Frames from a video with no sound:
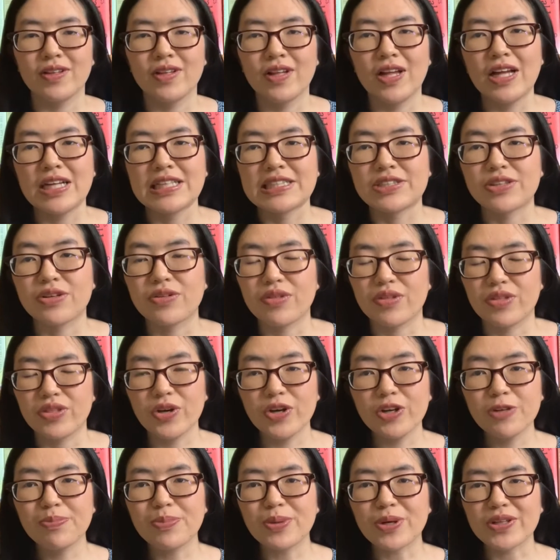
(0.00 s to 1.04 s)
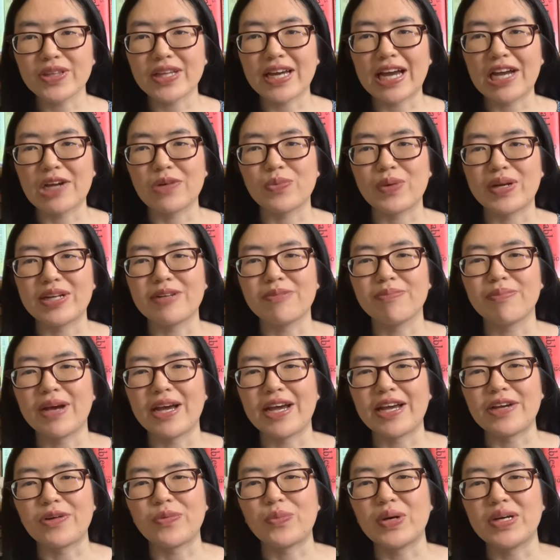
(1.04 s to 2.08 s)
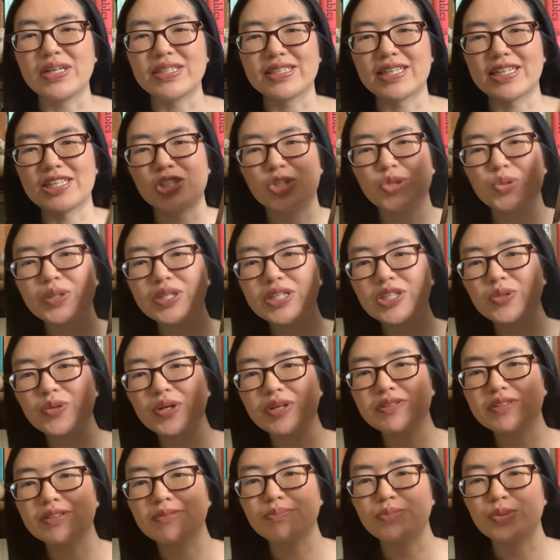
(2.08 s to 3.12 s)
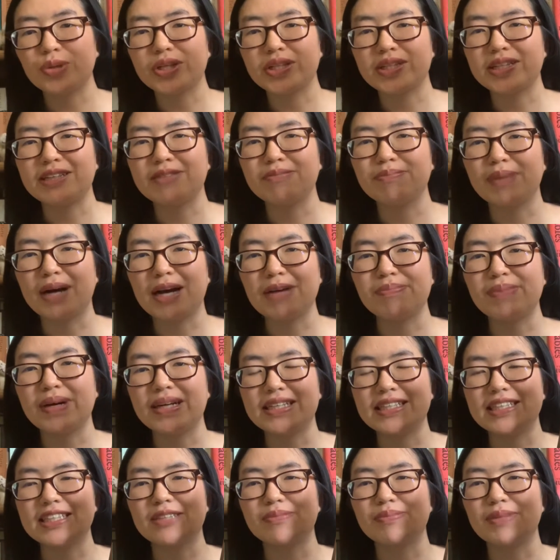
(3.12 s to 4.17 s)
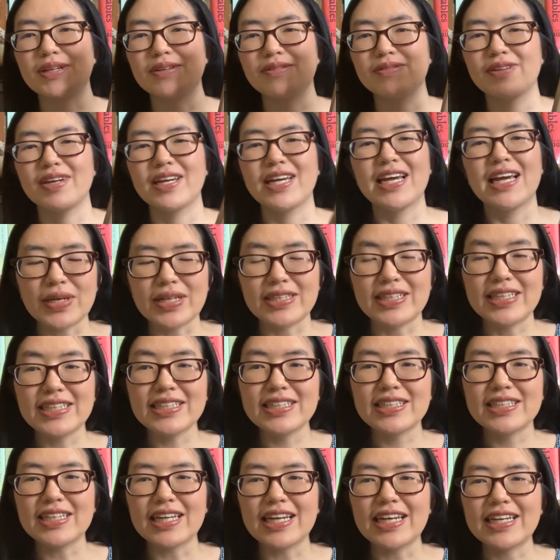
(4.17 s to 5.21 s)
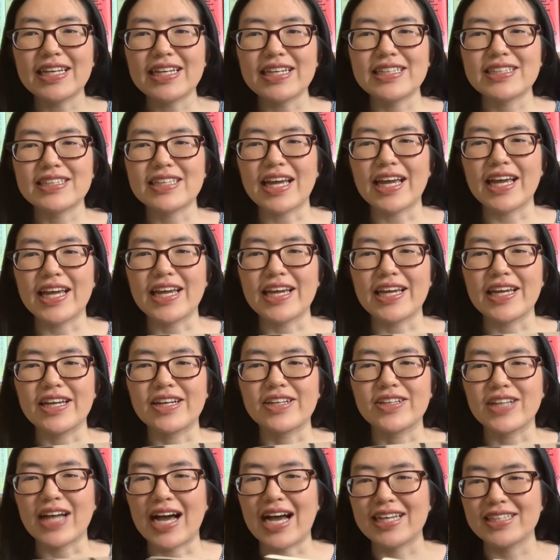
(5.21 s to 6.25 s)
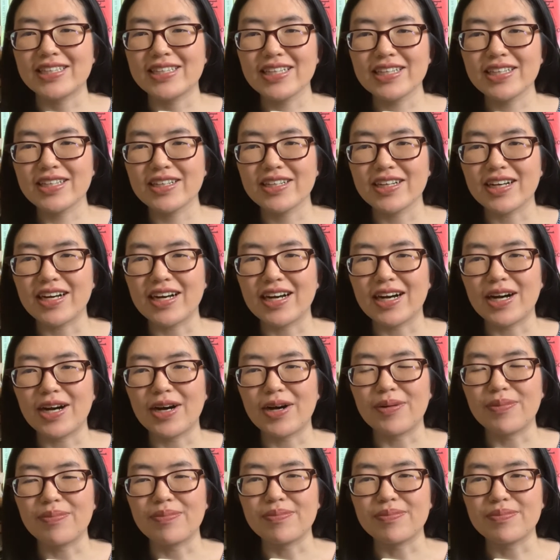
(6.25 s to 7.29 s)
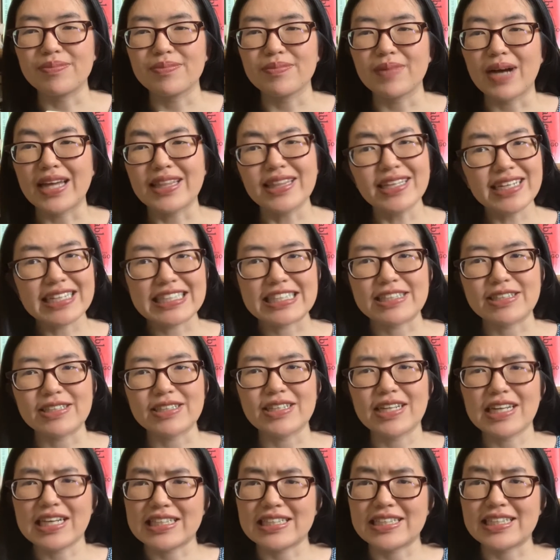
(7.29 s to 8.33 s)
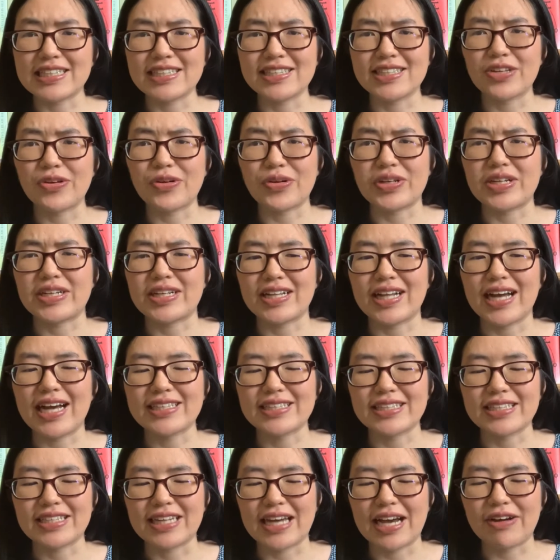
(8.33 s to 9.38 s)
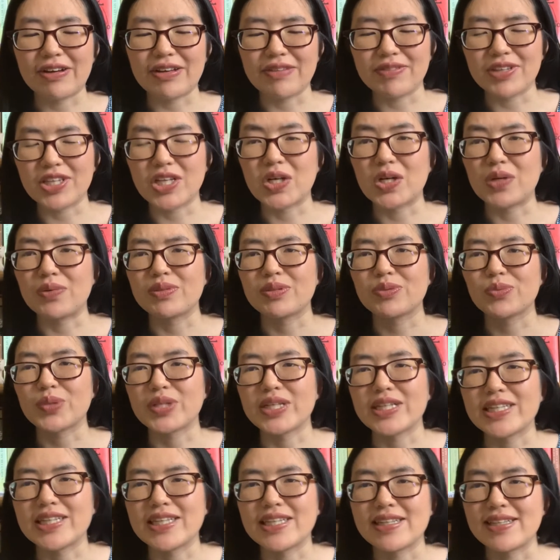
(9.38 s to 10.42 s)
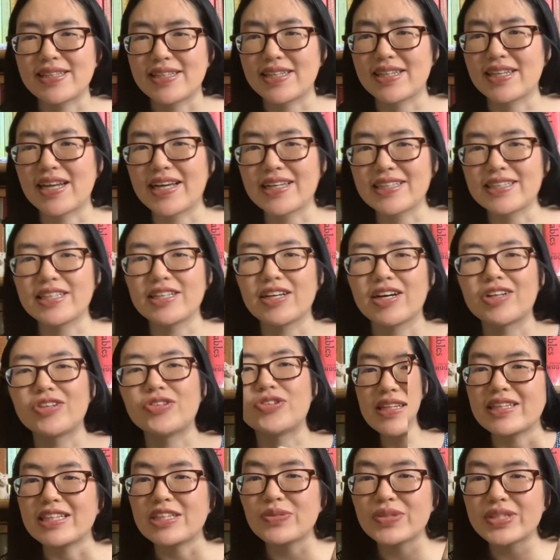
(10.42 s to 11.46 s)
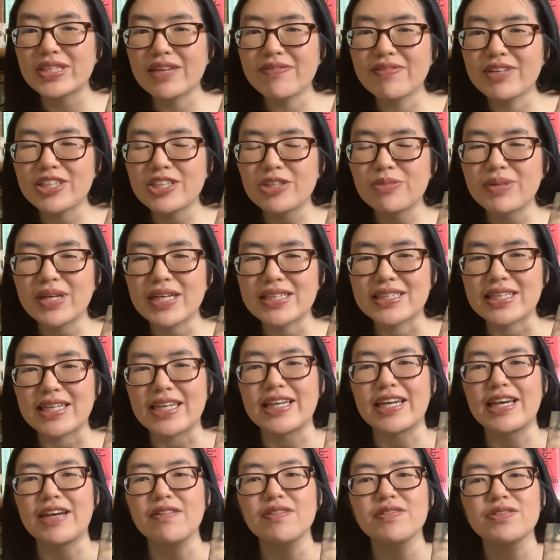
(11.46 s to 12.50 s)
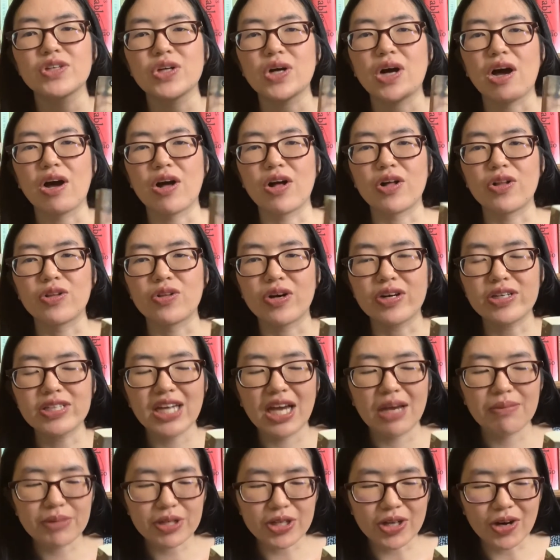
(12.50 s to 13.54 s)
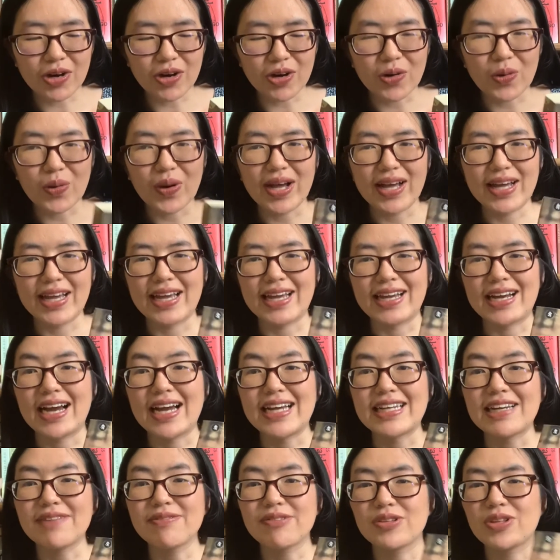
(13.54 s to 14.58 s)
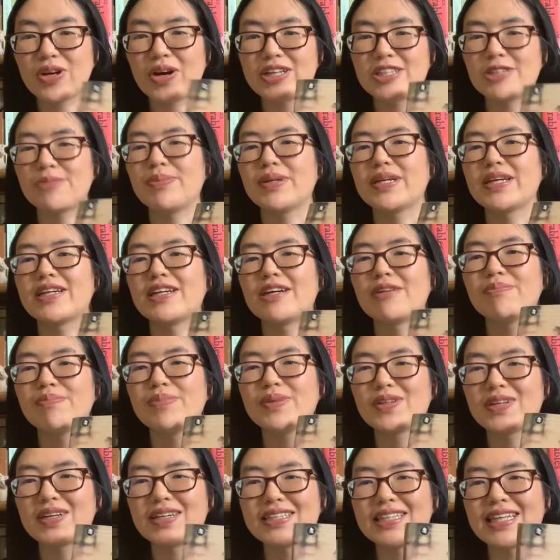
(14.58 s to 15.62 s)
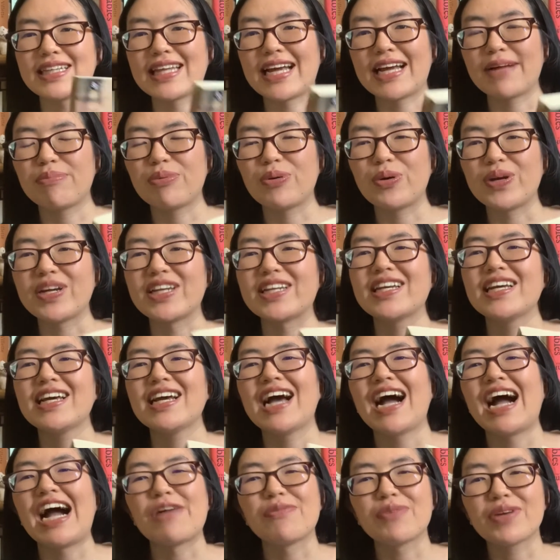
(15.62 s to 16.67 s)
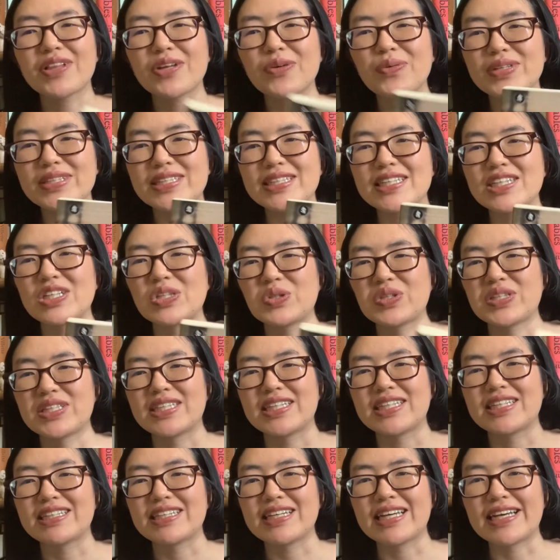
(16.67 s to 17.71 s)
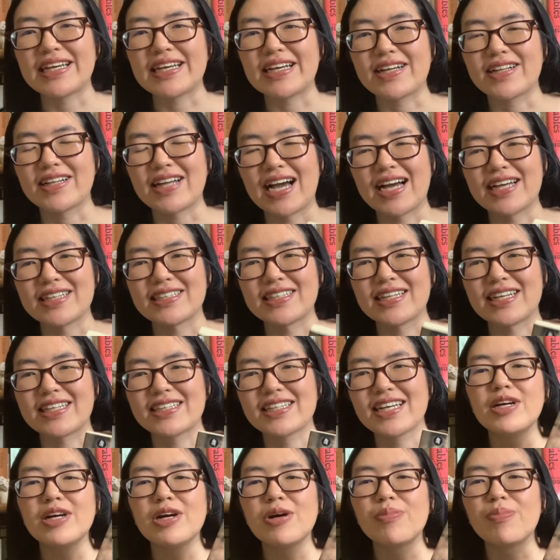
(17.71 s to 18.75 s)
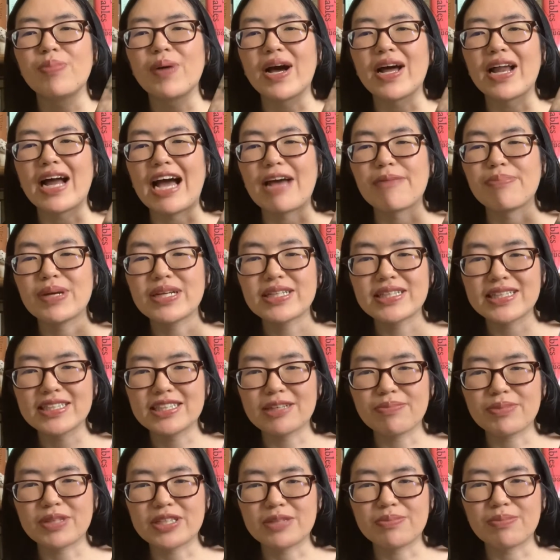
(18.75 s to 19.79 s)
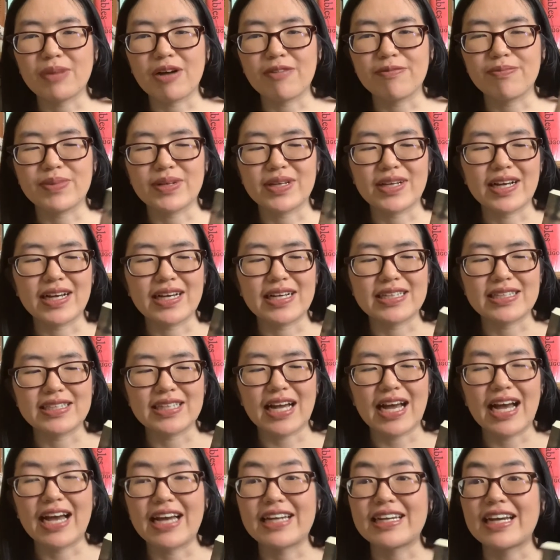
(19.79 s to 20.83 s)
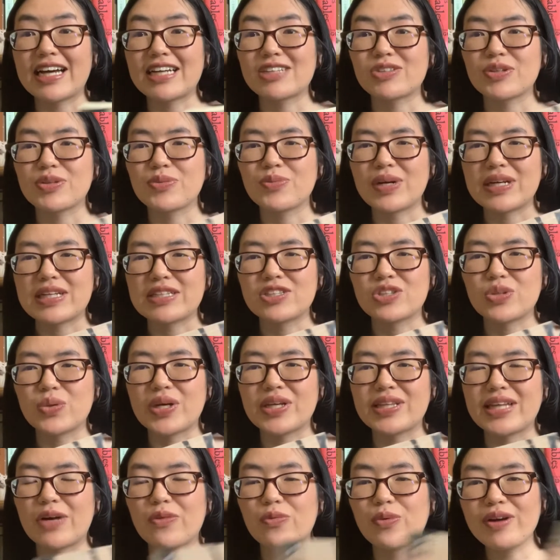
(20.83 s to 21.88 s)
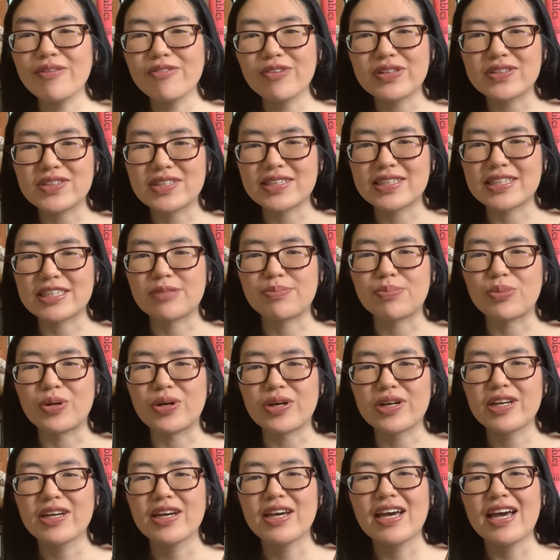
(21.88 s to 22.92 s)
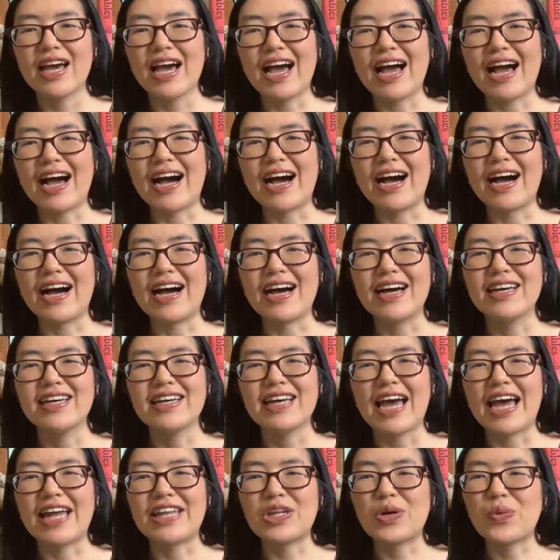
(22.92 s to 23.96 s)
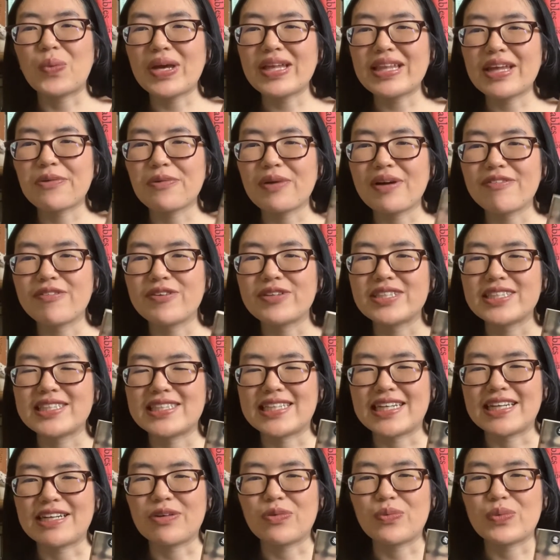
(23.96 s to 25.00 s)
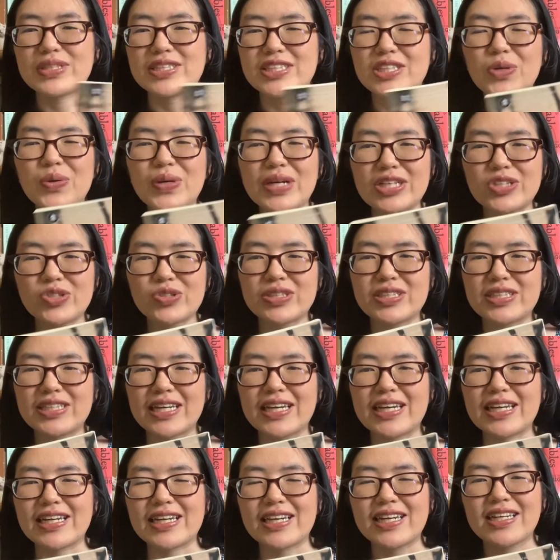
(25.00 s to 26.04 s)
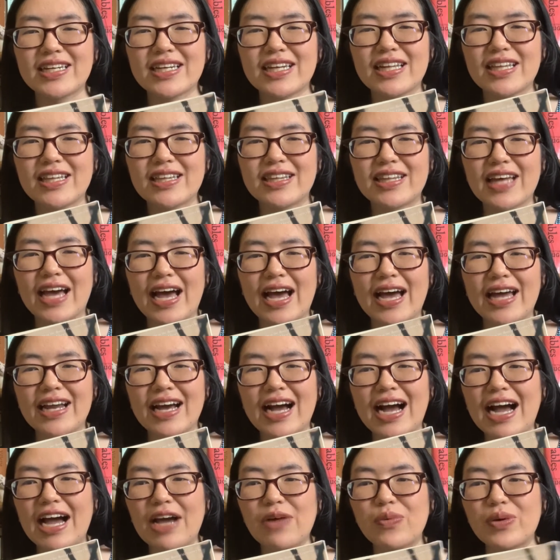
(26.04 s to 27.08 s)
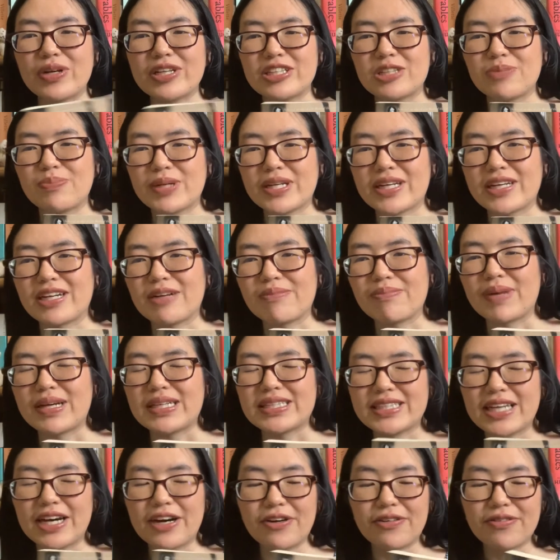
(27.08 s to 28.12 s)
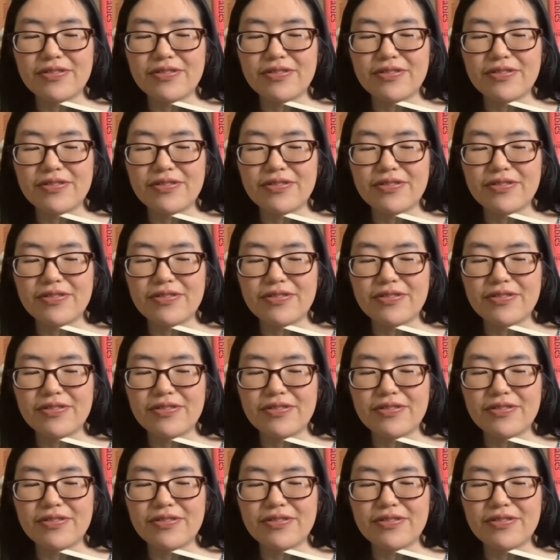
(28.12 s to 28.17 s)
So the third book that I read in May was A Tree Grows in Brooklyn by Betty Smith. This is a classic. I think it's considered a classic now, even though it was written in the 1900s. This was given to me as a gift a long time ago, and I never thought to pick it up because at that point I really wasn't interested in classics. But I picked this up this month because I had actually read a story that referenced this book, and the way they referenced it was so interesting that I wanted to pick it up myself.